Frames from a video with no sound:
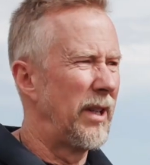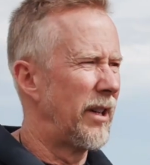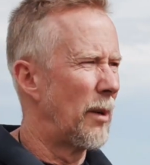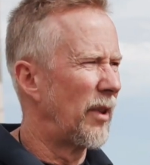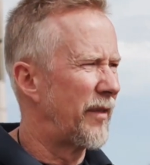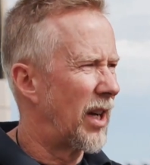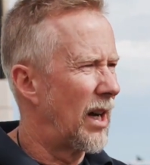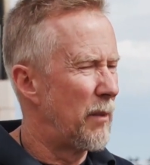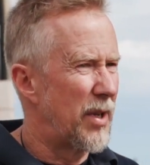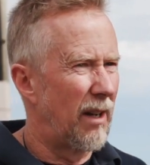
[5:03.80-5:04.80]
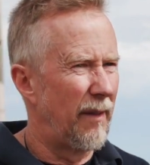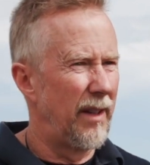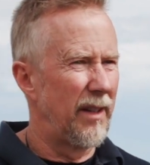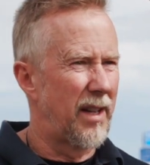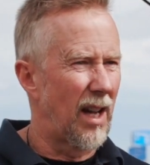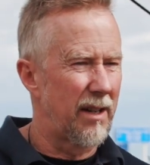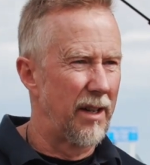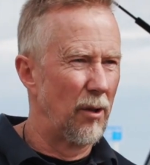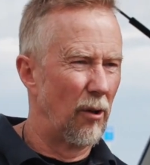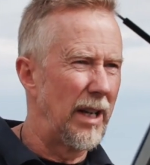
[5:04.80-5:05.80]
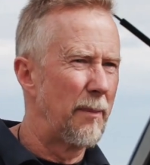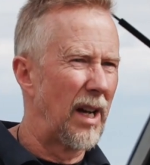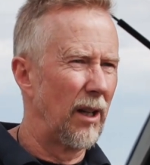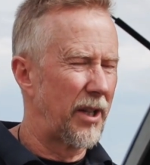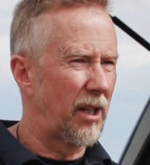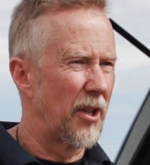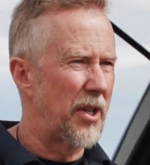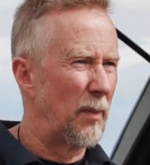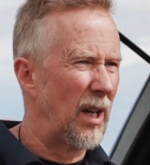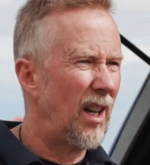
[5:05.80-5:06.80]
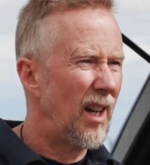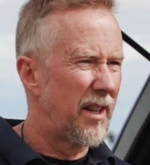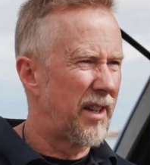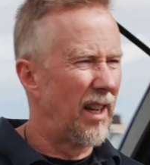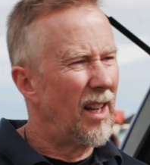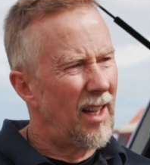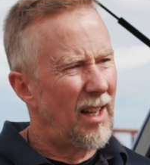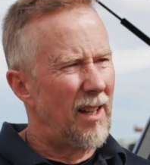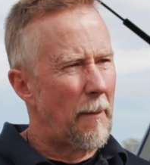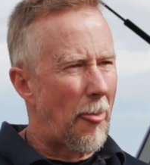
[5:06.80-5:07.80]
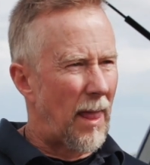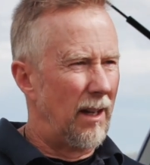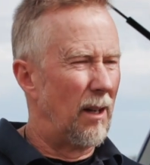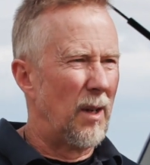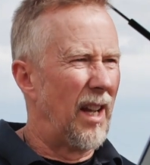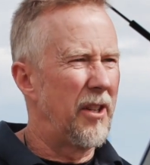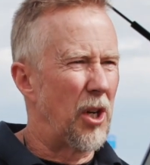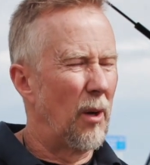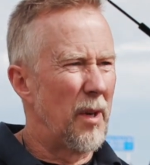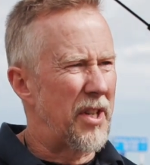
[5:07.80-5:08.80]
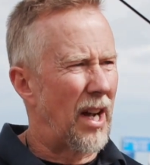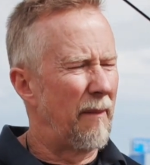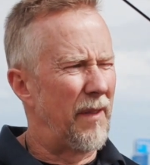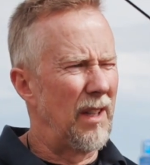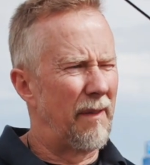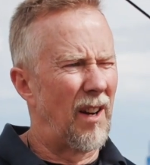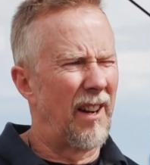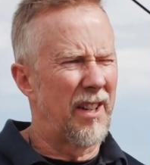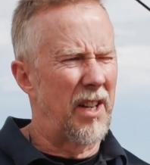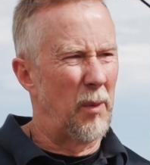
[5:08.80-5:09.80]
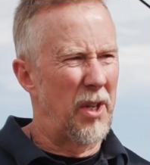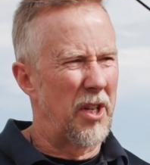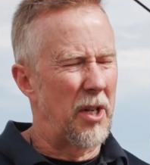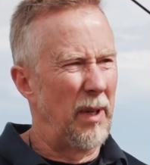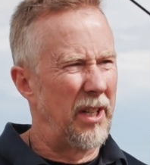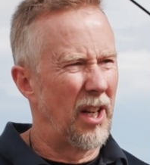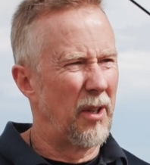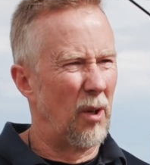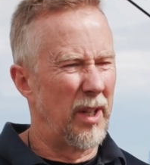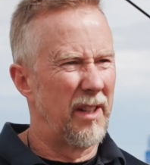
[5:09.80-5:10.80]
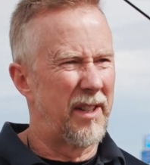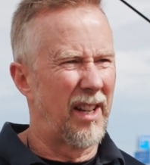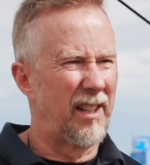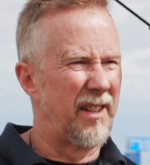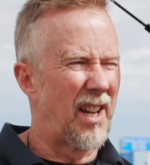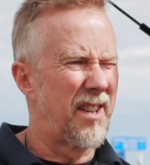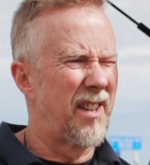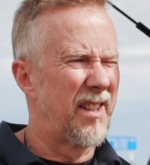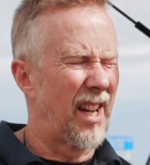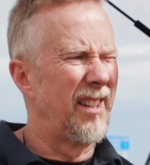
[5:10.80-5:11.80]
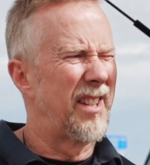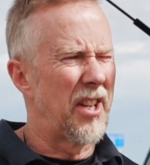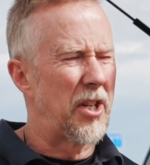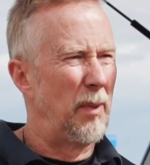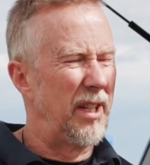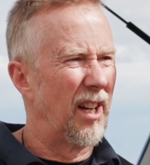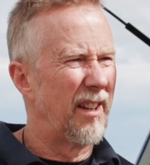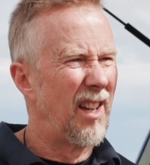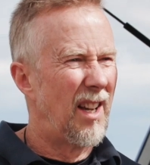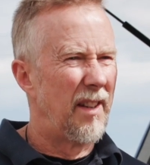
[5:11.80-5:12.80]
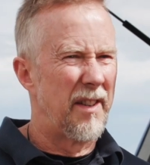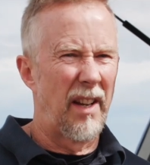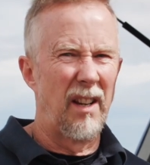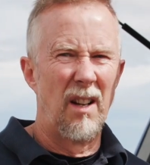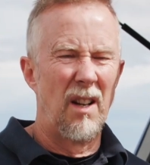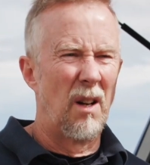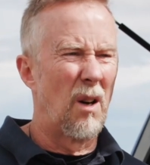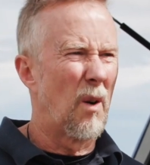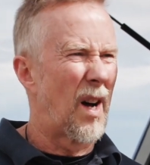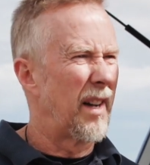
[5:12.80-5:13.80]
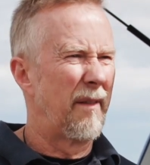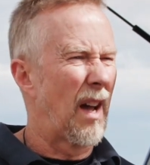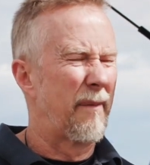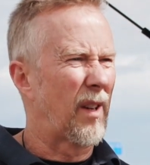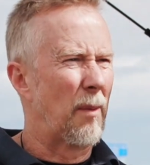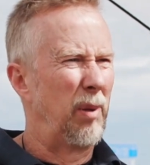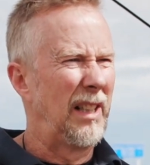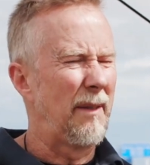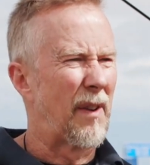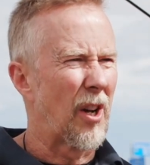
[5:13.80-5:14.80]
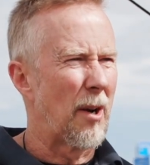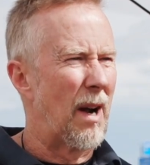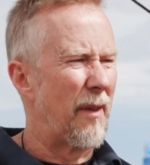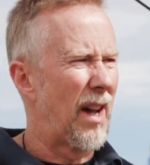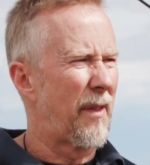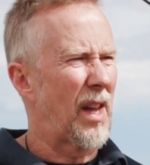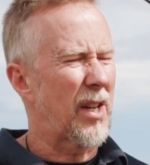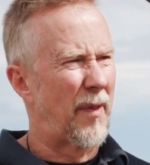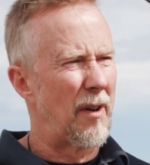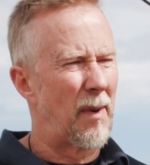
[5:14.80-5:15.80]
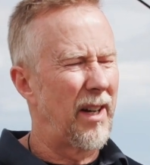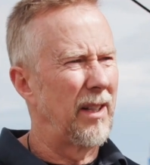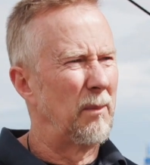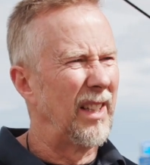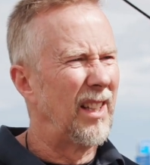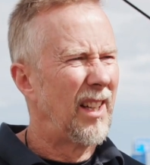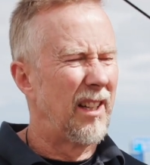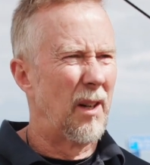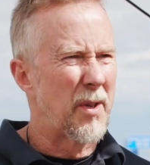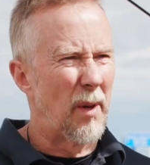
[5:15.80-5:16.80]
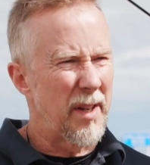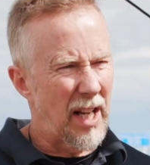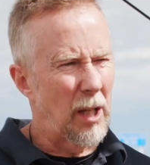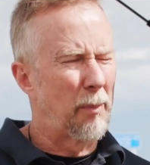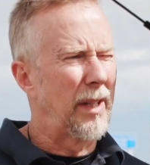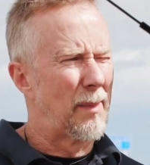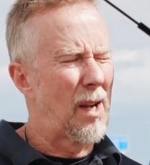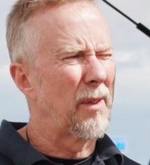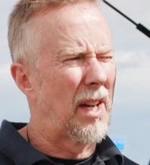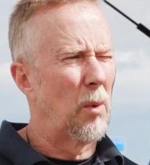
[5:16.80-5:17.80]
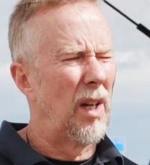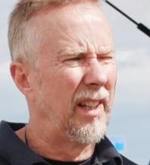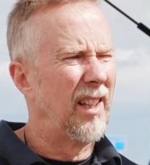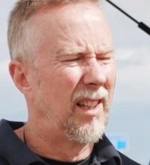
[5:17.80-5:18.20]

the number of times I've either texted or emailed a customer to say, you know, hey Joe, it's time for your fire extinguishers to be done, or your tag and test to be done. They say, oh, I'd completely forgotten about that. Thanks for reminding me. You know, so it's helping them out that way,